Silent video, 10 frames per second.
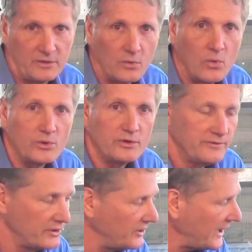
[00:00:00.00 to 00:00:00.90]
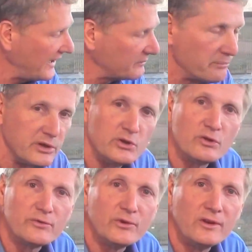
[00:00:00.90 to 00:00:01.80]
in order for you to have
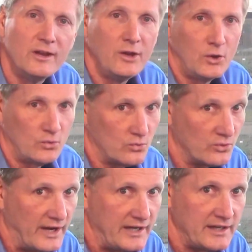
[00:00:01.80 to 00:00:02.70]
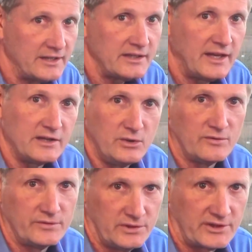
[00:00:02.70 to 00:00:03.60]
beautiful, radiant, and
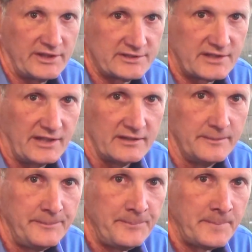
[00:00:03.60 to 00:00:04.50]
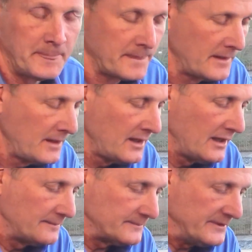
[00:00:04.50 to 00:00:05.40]
youthful looking skin.
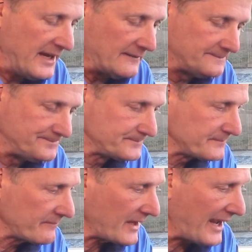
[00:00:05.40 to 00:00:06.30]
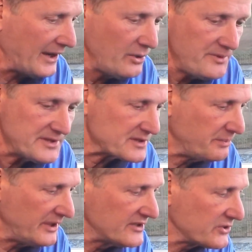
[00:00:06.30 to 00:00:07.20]
Now, I hope this has
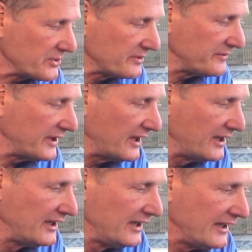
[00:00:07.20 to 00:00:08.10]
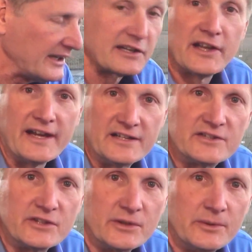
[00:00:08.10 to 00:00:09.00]
been sort of enlightening
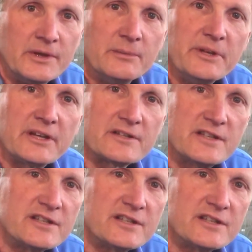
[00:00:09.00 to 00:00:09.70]
to you, because